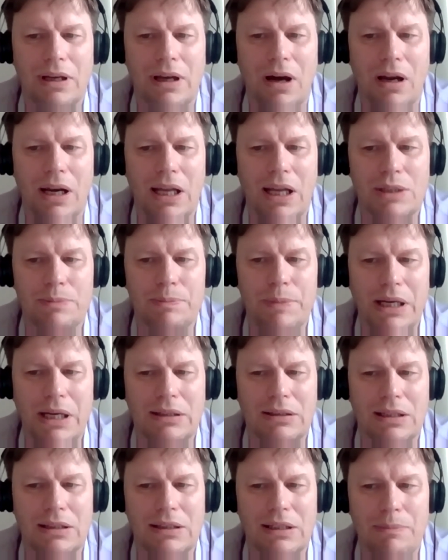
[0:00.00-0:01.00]

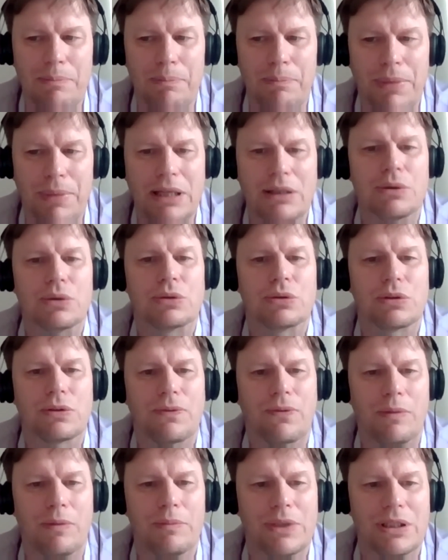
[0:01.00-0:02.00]
unexpected impetus
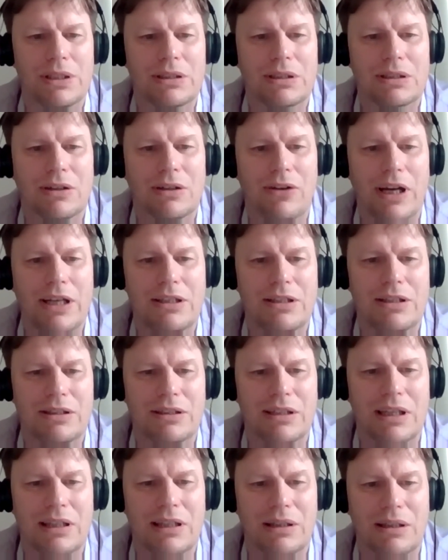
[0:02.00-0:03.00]
from this
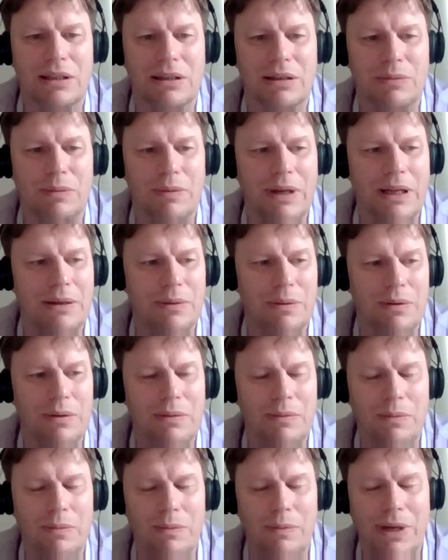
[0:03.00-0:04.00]
crisis, and
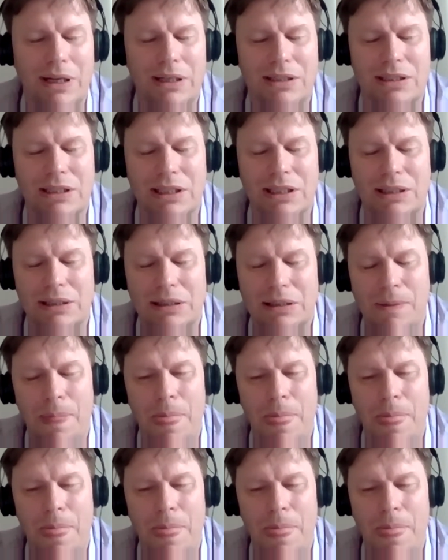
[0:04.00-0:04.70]
we'll see